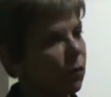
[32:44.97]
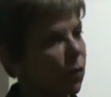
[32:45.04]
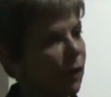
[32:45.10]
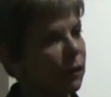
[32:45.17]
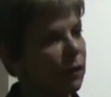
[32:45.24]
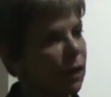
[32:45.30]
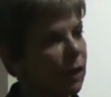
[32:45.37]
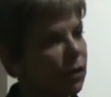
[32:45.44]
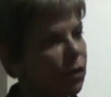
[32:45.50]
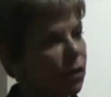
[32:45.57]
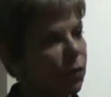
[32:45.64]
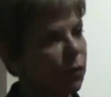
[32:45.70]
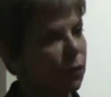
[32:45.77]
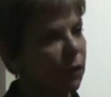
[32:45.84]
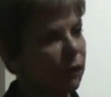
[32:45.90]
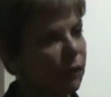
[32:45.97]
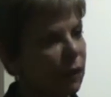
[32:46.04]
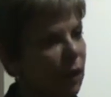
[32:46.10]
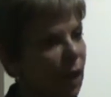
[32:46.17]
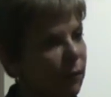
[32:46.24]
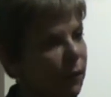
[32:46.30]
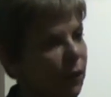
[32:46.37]
what they do, and if you
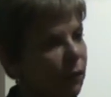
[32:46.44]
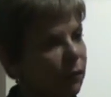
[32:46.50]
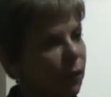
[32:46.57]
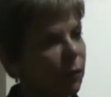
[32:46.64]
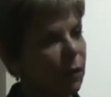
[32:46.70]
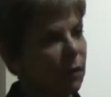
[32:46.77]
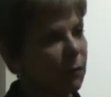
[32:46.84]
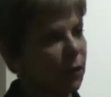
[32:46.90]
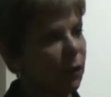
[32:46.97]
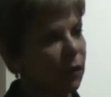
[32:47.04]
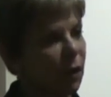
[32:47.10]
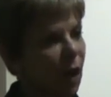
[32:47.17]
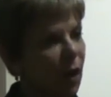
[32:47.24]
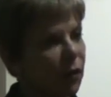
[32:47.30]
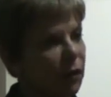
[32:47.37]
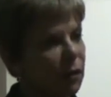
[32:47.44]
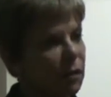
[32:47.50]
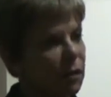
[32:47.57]
locked me in a room with $1 million, I